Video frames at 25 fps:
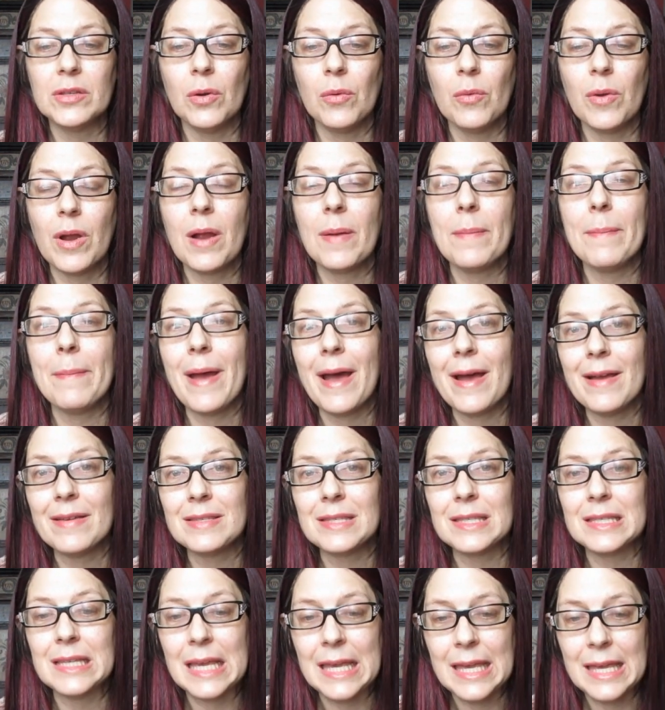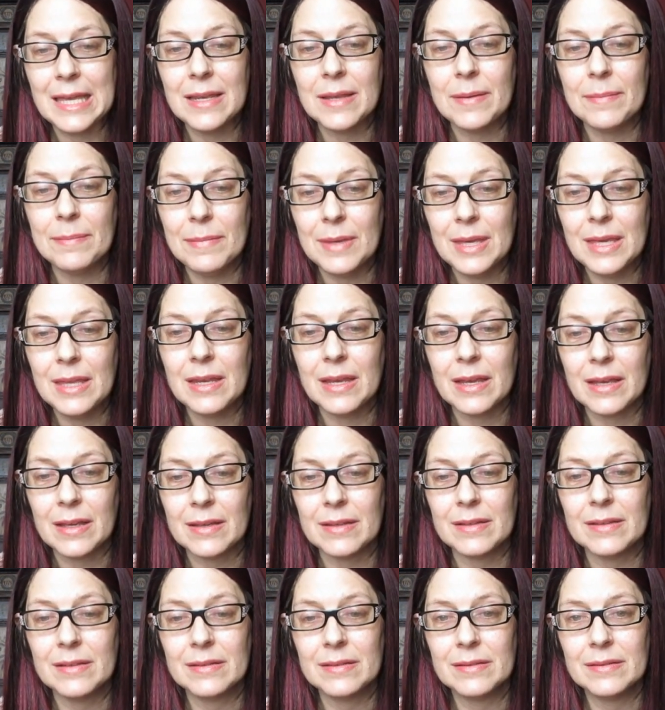to wear masks in a meeting,